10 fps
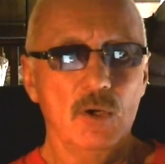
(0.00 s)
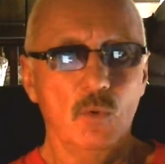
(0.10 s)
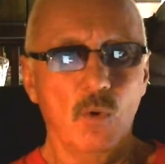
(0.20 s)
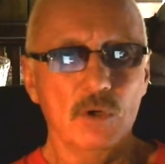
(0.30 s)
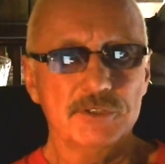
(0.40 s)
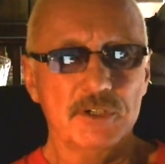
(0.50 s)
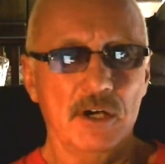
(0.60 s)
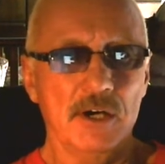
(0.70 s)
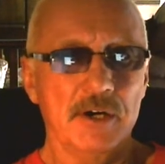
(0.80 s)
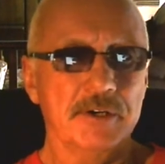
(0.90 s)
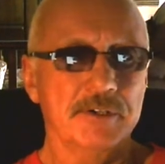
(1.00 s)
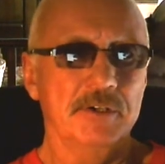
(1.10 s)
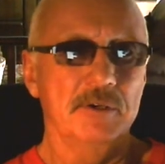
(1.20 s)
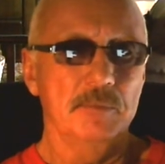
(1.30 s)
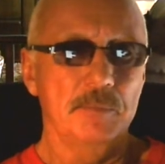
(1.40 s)
What are
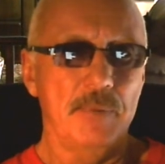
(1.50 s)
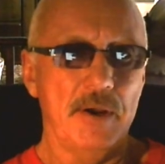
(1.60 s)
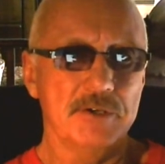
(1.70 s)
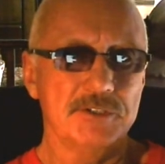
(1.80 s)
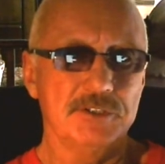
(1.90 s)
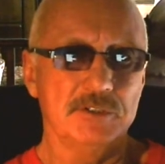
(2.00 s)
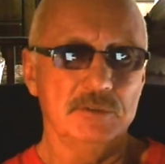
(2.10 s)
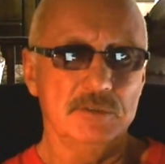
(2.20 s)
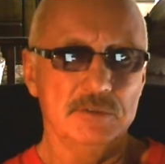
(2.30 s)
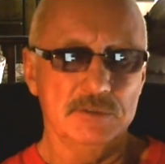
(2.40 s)
partial